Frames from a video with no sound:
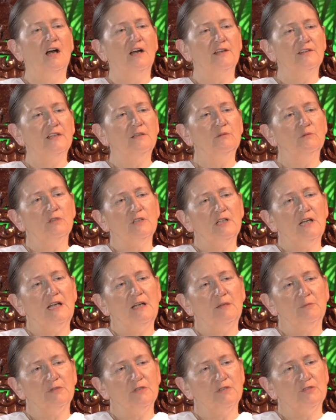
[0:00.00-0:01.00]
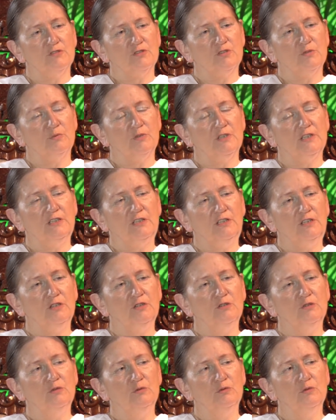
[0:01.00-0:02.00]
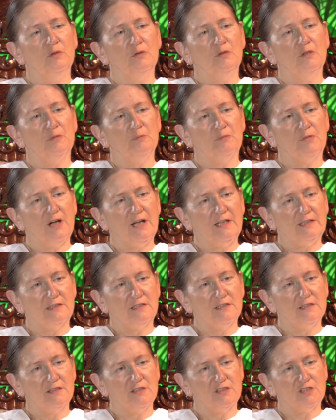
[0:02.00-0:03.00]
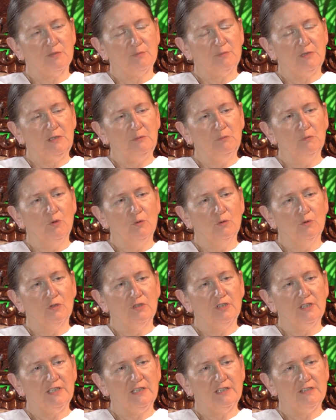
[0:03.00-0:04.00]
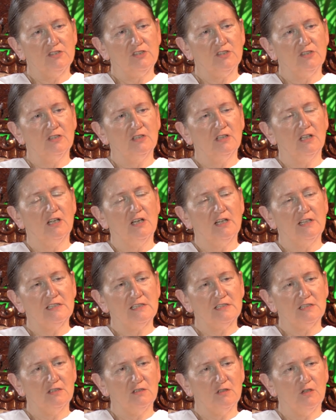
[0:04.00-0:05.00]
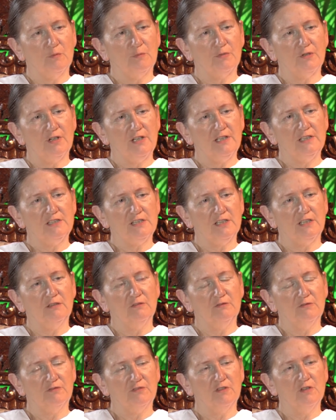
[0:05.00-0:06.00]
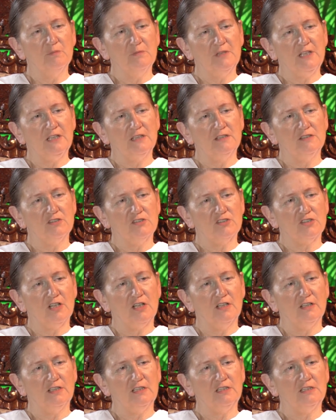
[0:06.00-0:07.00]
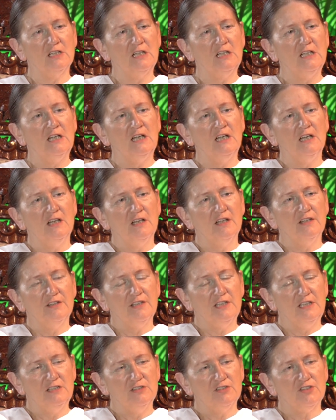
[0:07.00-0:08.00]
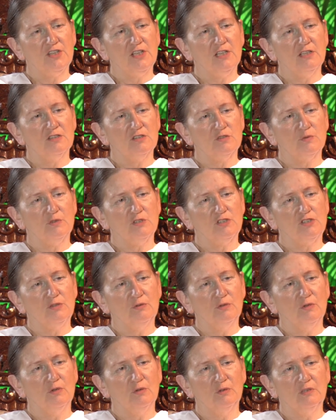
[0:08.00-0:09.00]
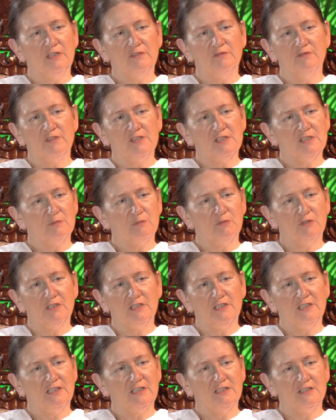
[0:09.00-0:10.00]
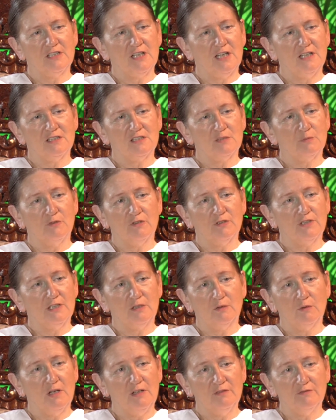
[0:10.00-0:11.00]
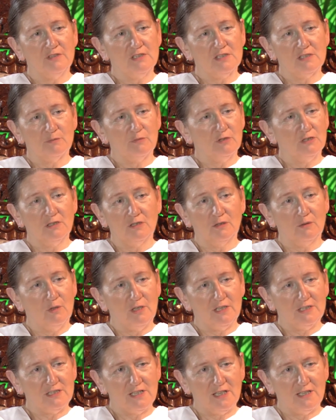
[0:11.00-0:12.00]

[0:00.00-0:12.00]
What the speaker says: I think what happens when you practice to be more internalized and operating from the inside, these things which you call invisible and intangible, they're quite visible and quite